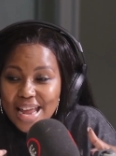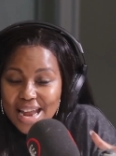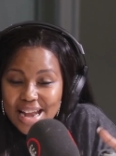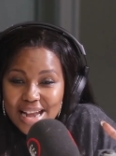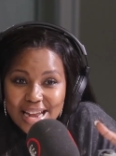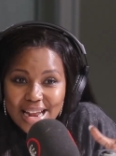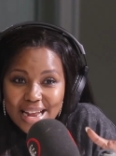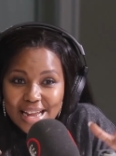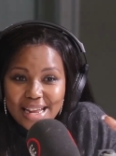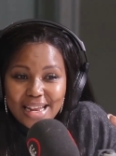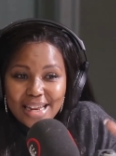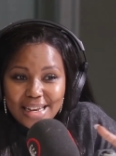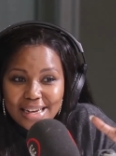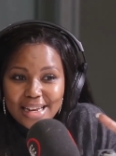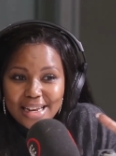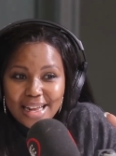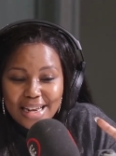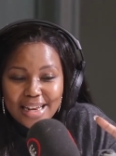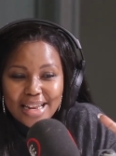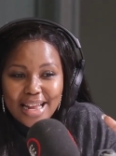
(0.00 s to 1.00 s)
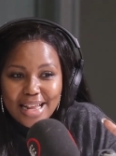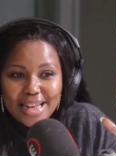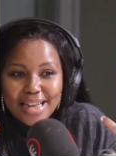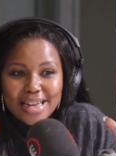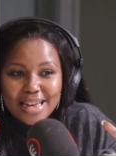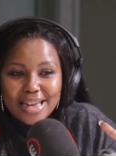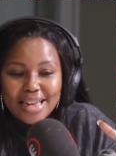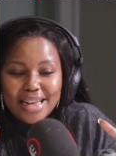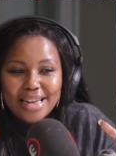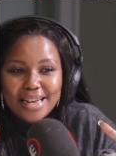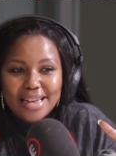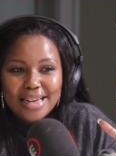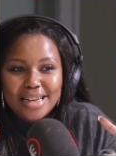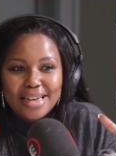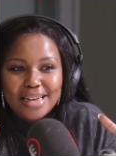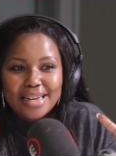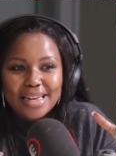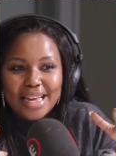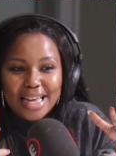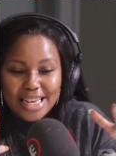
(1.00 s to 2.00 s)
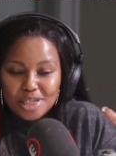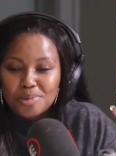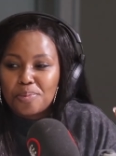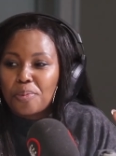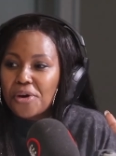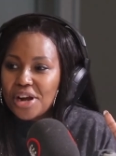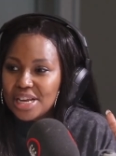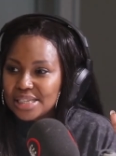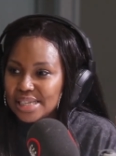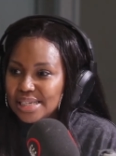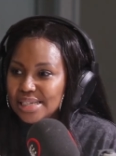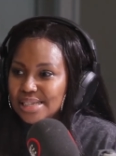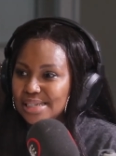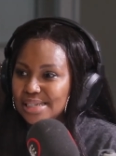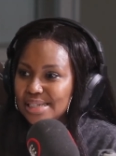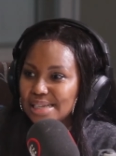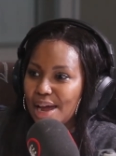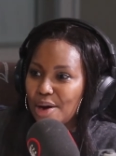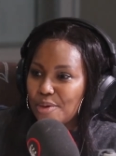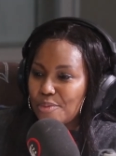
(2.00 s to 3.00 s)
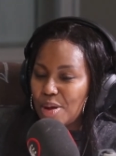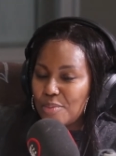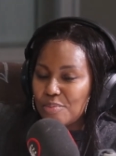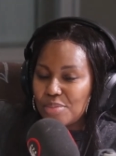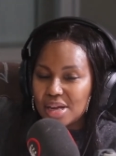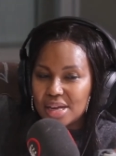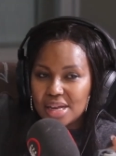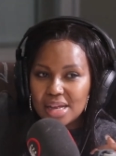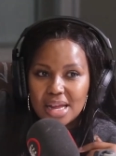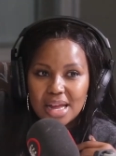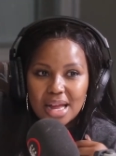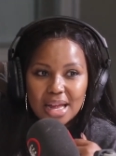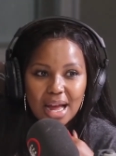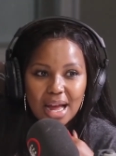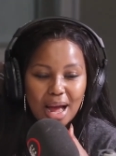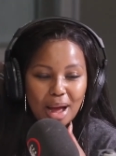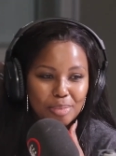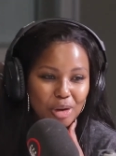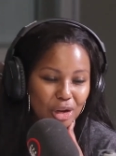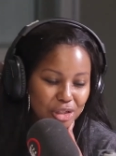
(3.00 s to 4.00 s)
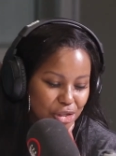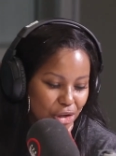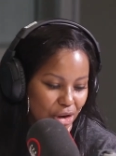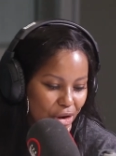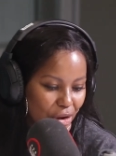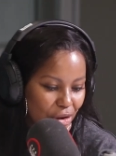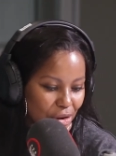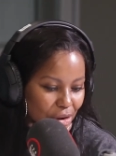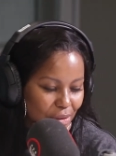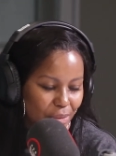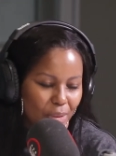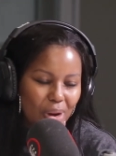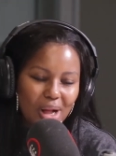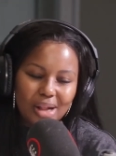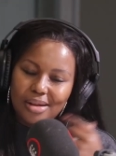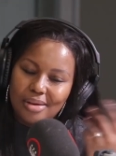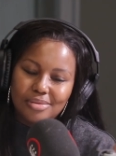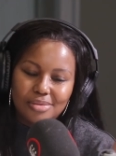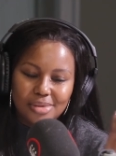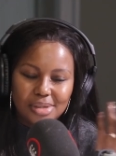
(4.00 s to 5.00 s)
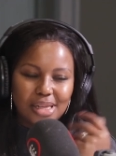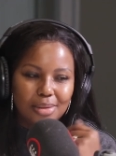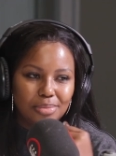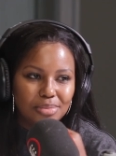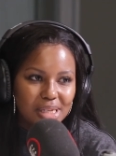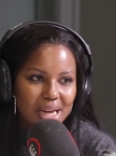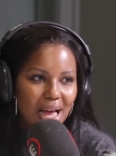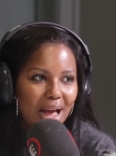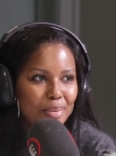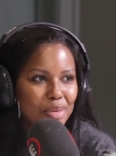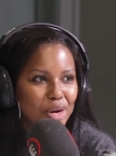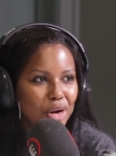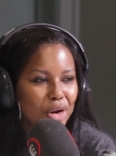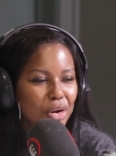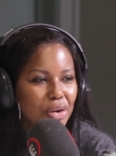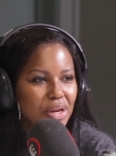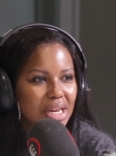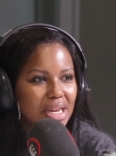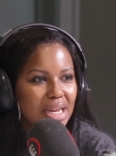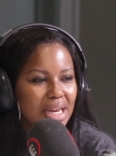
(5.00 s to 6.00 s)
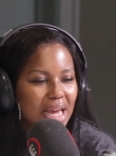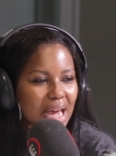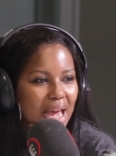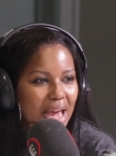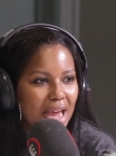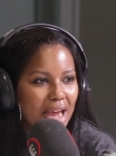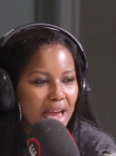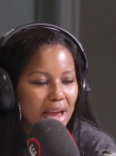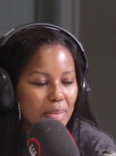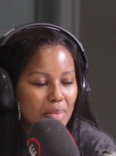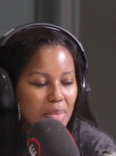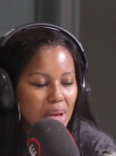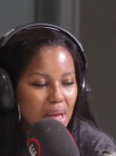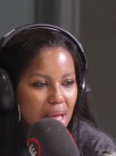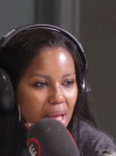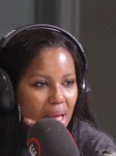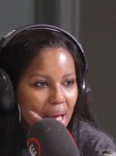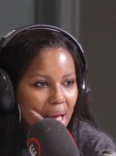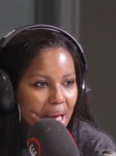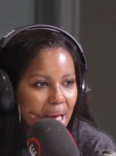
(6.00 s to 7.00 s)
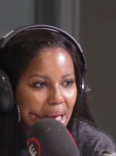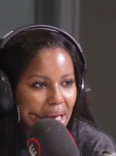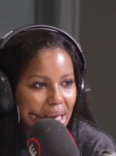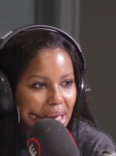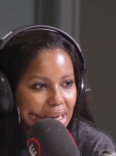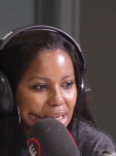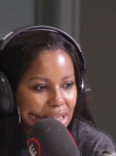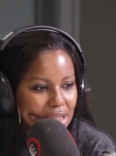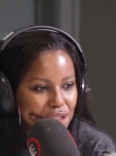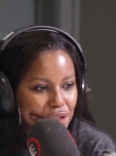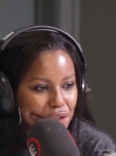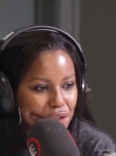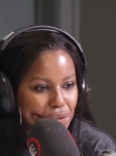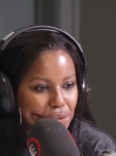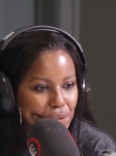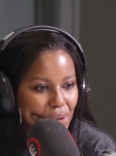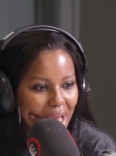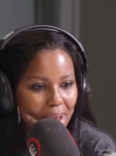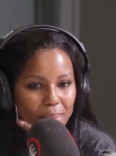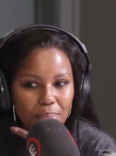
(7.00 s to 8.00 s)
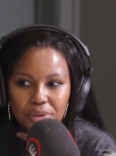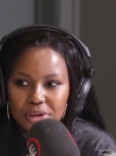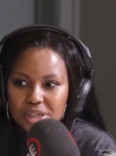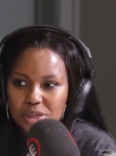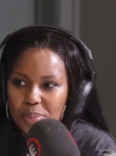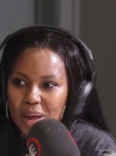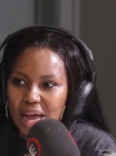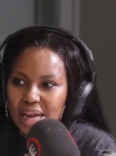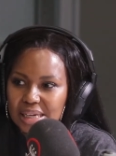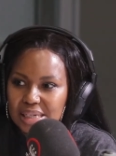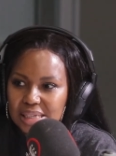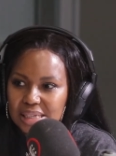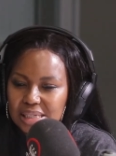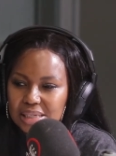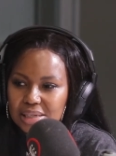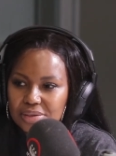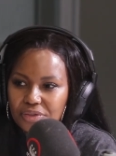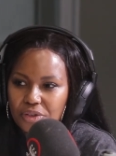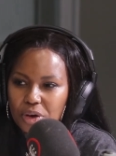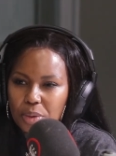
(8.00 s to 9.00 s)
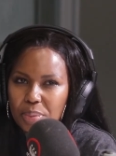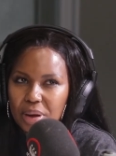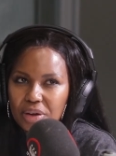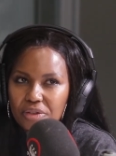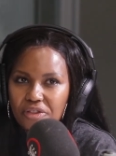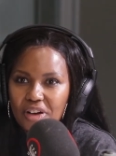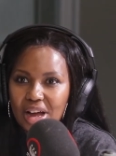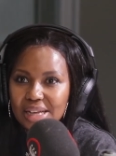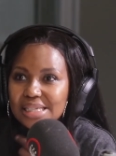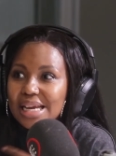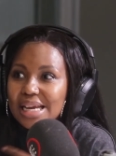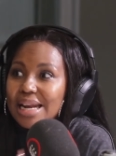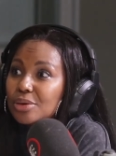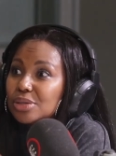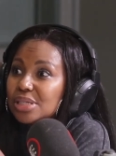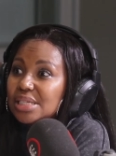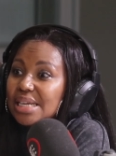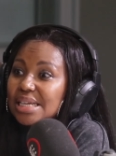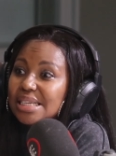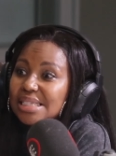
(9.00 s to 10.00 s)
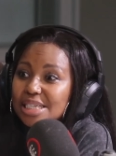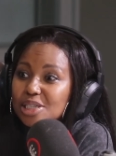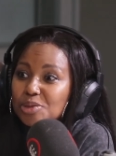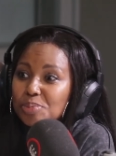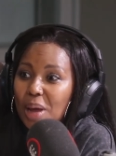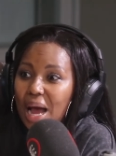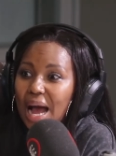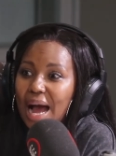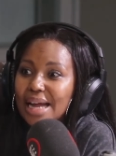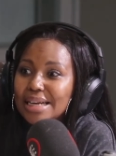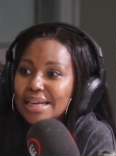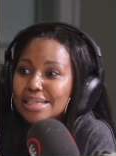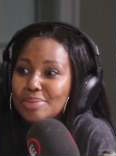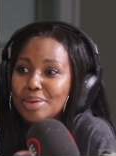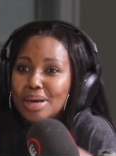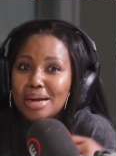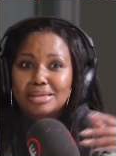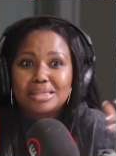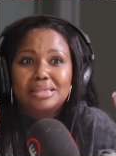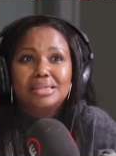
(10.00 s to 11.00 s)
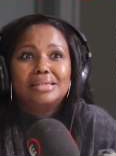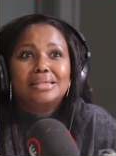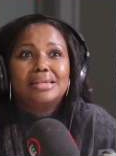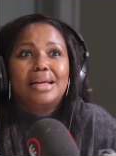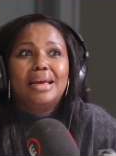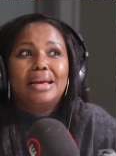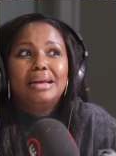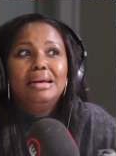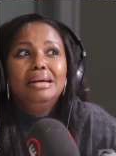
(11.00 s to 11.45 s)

in in in in in his presence. Yeah. I remember wow. um, not so long, uh, well, uh, some time ago, he came uh, to Emperor's Palace for a big fight, and I was sitting just behind him, and I was just like